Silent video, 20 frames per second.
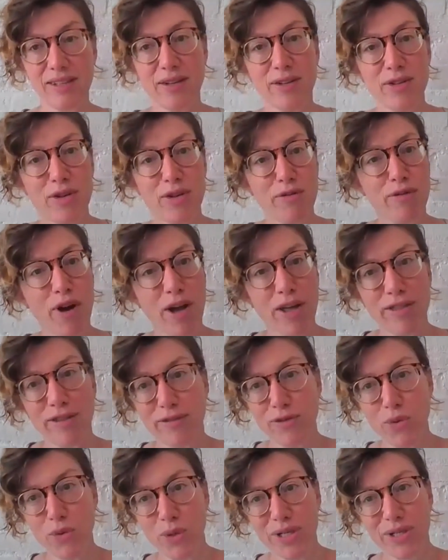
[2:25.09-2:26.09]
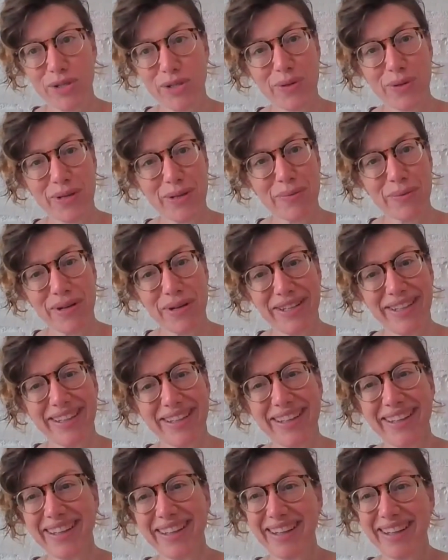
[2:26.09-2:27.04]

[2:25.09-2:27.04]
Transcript: the froth of 2021.